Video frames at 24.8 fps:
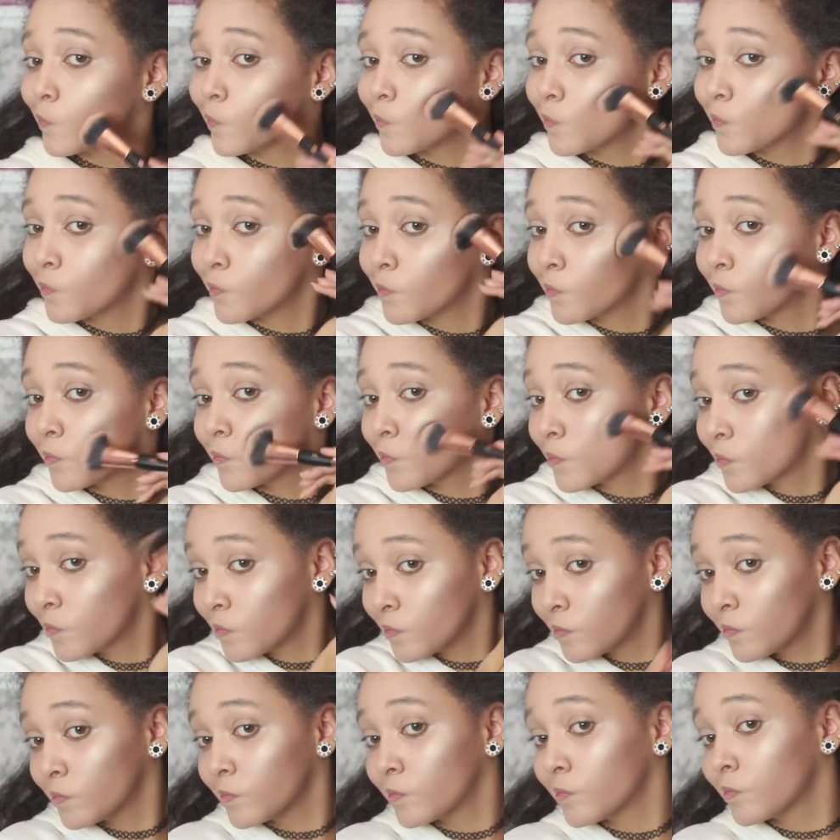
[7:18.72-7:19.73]

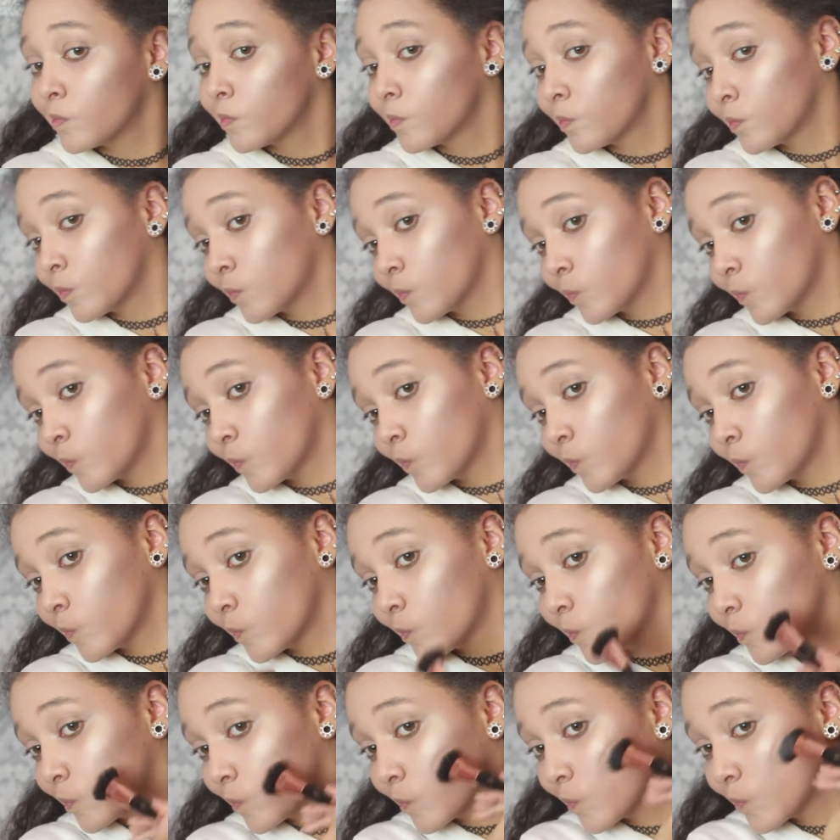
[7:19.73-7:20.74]

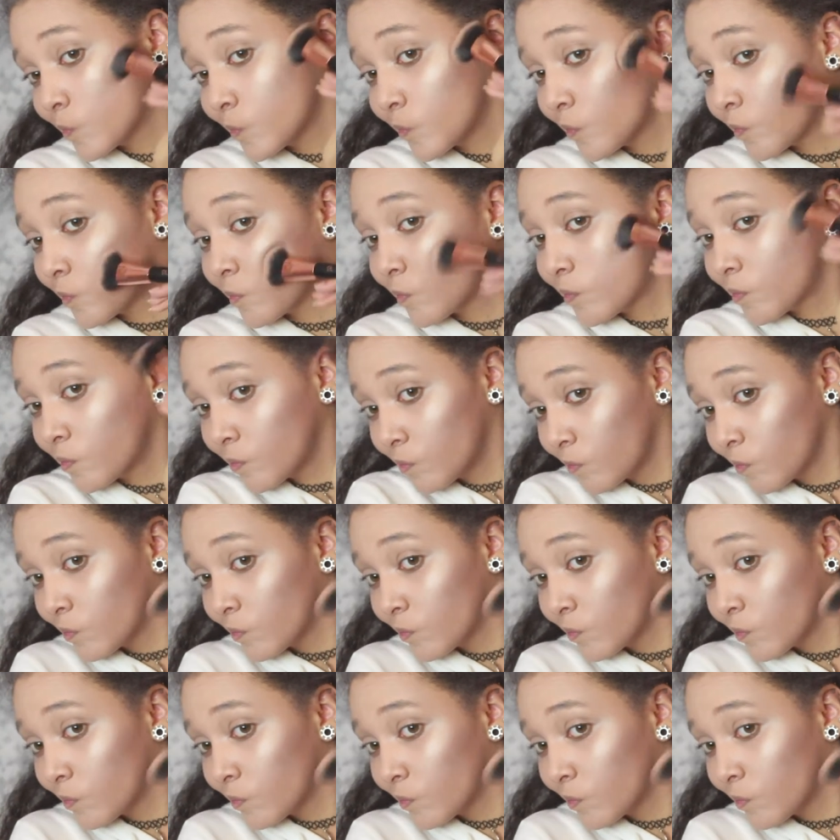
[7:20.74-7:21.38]
Nobody speaks.